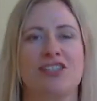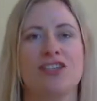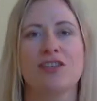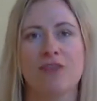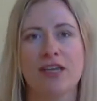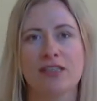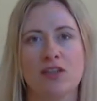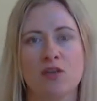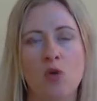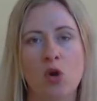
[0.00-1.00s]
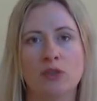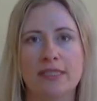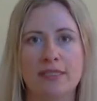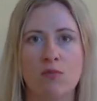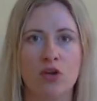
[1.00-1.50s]
to the rest of the world
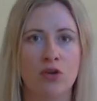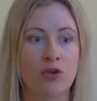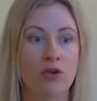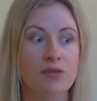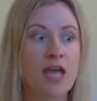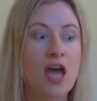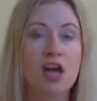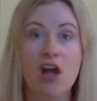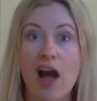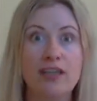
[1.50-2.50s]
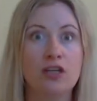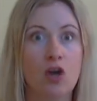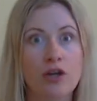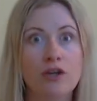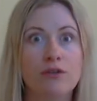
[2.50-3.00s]
as someone who's kind of
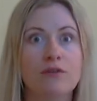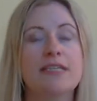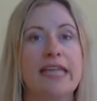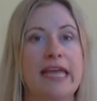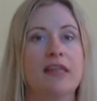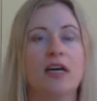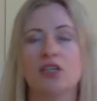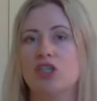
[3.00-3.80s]
got it all together.